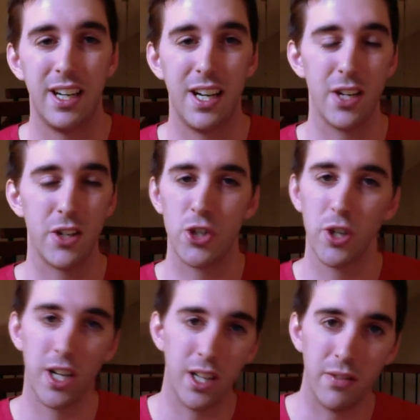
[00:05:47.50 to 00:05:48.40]
Sure,
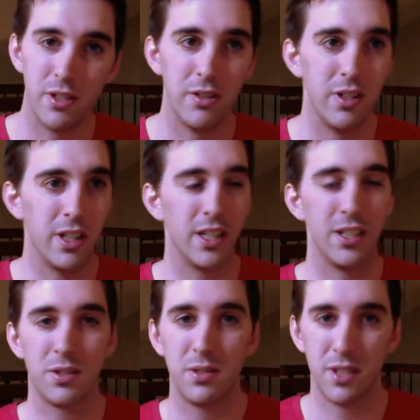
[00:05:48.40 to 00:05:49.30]
I love to do it, and
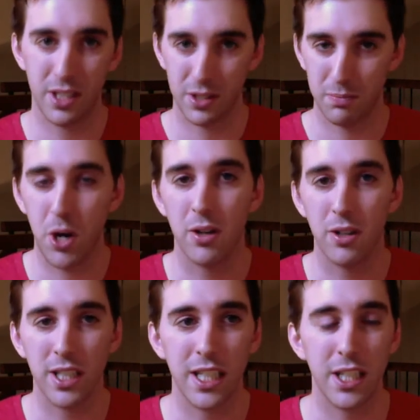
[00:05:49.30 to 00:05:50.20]
it's
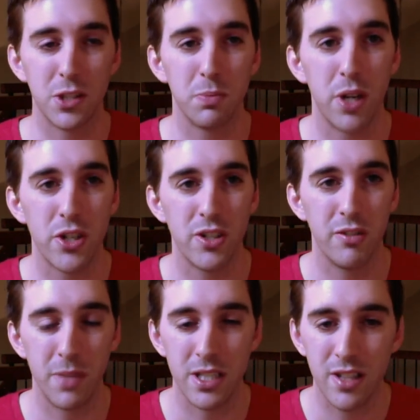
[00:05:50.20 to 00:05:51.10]
partly an expression
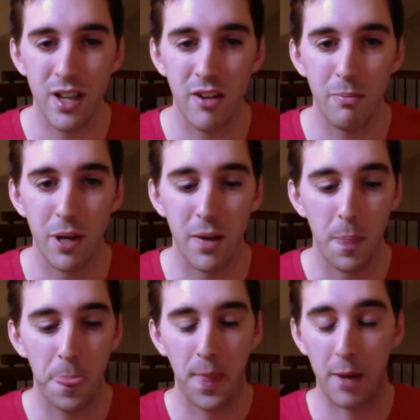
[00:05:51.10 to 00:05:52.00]
of myself, but
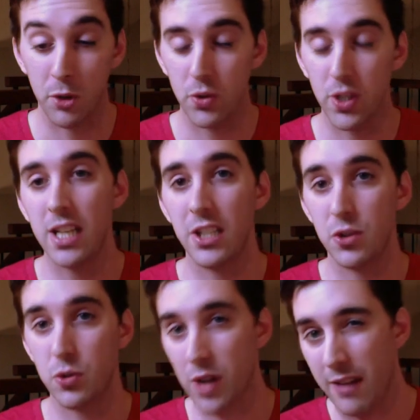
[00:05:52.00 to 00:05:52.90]
I'm creating these
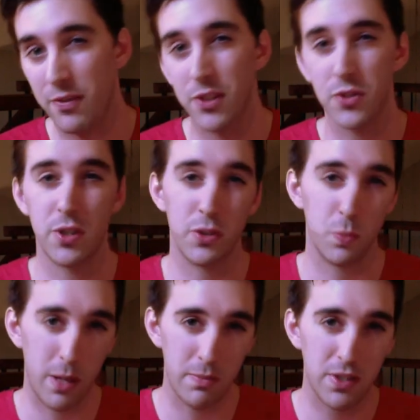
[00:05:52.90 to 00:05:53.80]
graphics or these
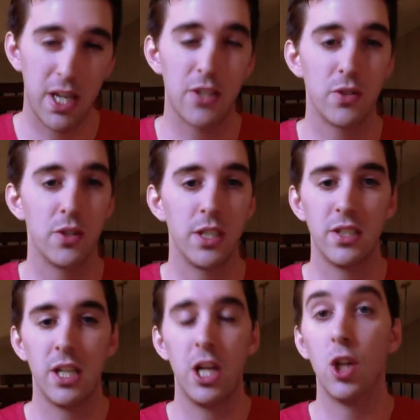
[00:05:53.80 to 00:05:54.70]
websites or
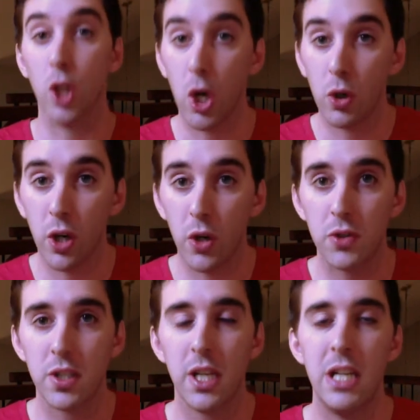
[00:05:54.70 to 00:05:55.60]
these
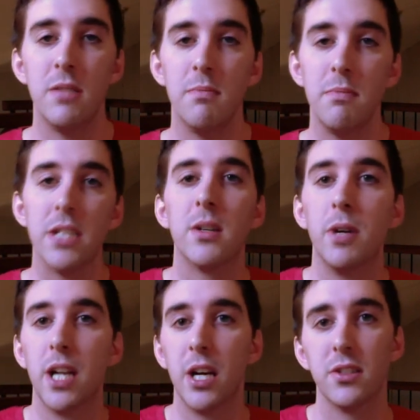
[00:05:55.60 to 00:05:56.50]
logos to meet
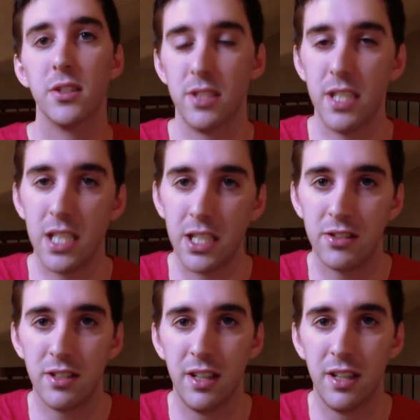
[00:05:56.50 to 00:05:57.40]
someone else's
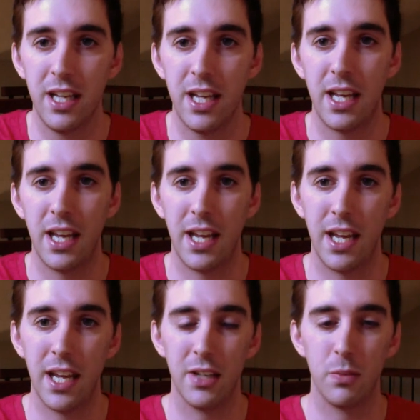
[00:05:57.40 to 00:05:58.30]
needs.
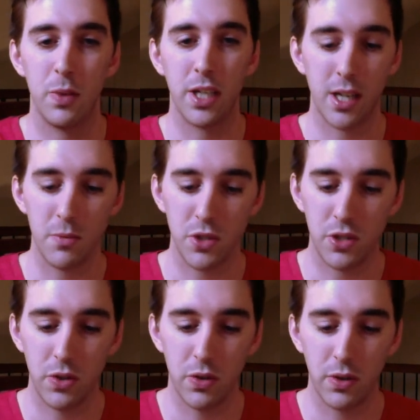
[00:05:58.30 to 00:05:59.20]
And when it comes
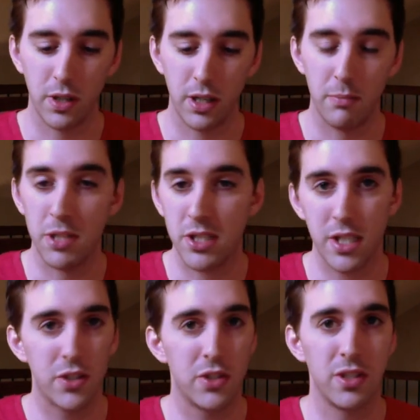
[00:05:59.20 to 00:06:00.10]
to
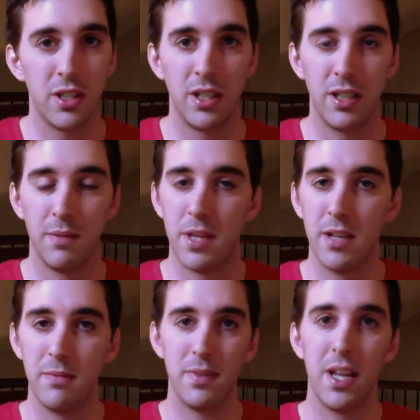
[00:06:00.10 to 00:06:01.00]
business,
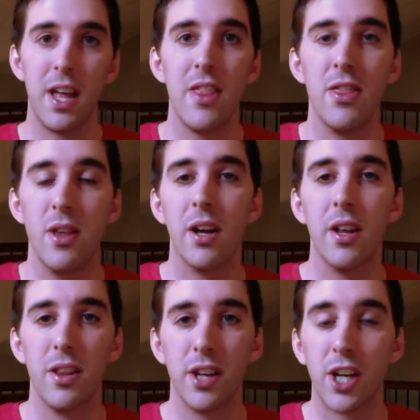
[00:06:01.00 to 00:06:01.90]
then
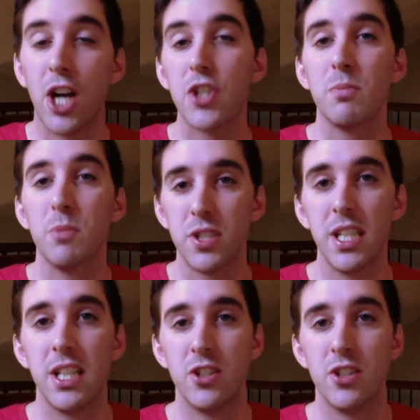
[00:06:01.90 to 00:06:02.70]
the customer's needs